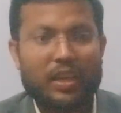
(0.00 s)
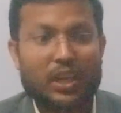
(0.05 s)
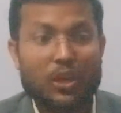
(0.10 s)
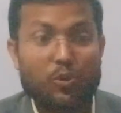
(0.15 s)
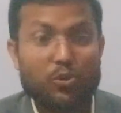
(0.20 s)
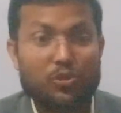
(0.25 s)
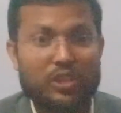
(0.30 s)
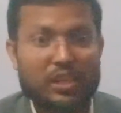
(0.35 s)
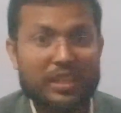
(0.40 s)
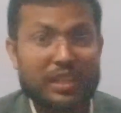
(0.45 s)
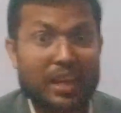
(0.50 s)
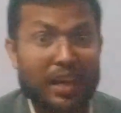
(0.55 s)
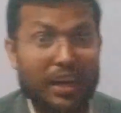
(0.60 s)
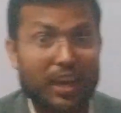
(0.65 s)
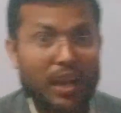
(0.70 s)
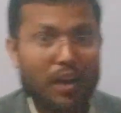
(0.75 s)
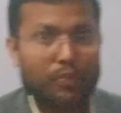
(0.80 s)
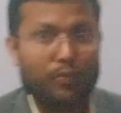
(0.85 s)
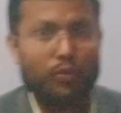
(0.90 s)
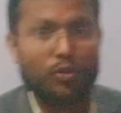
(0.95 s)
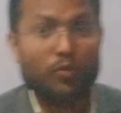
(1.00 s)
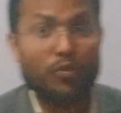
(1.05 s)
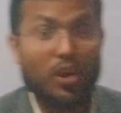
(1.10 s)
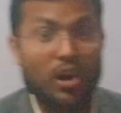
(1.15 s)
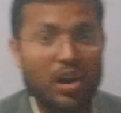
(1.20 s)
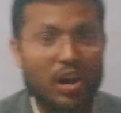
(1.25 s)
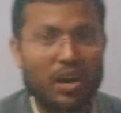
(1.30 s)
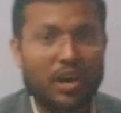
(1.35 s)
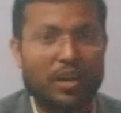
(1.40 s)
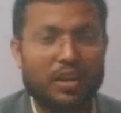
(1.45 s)
You see the colorful
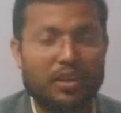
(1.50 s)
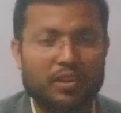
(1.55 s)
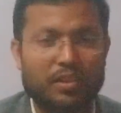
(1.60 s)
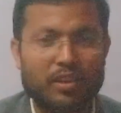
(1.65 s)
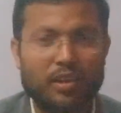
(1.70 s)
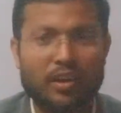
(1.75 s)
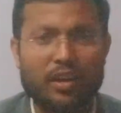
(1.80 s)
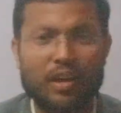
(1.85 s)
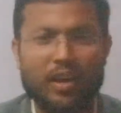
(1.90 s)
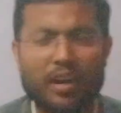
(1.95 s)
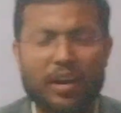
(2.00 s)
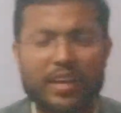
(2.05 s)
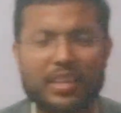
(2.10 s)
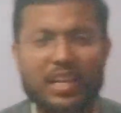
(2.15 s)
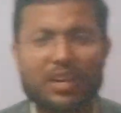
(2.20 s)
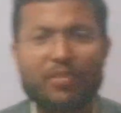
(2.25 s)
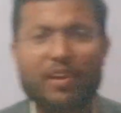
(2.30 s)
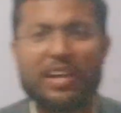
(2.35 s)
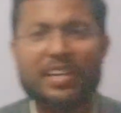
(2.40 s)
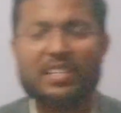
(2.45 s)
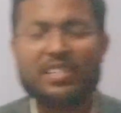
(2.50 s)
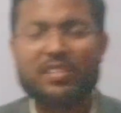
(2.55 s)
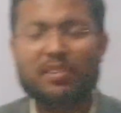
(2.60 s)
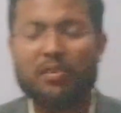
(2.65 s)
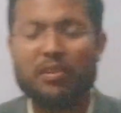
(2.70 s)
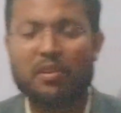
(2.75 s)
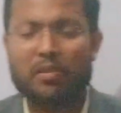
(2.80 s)
world. Otherwise,